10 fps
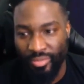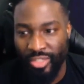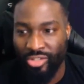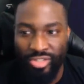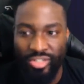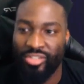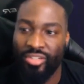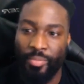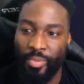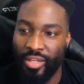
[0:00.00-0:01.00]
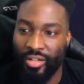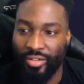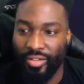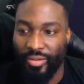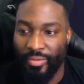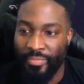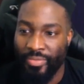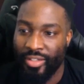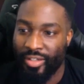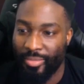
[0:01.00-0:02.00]
I mean, you could just jump in on it.
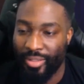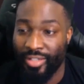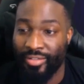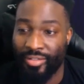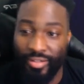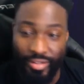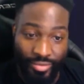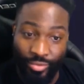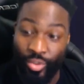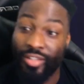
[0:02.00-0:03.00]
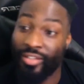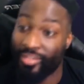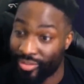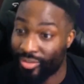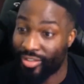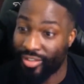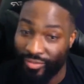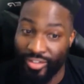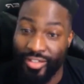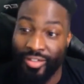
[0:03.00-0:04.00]
I mean, that's the weakness to it.
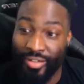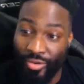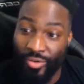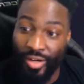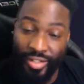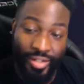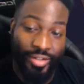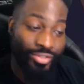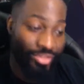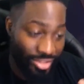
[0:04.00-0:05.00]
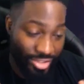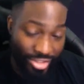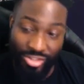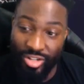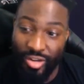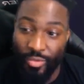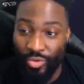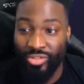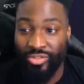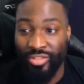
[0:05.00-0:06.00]
If you didn't know right now, you can just jump
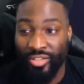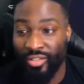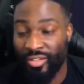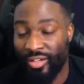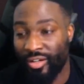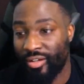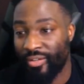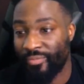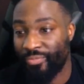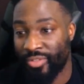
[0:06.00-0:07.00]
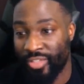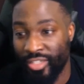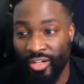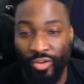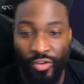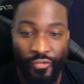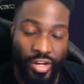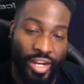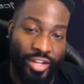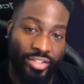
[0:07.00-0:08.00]
once you see they're going for
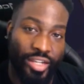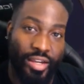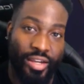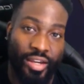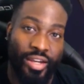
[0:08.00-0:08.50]
the air shot.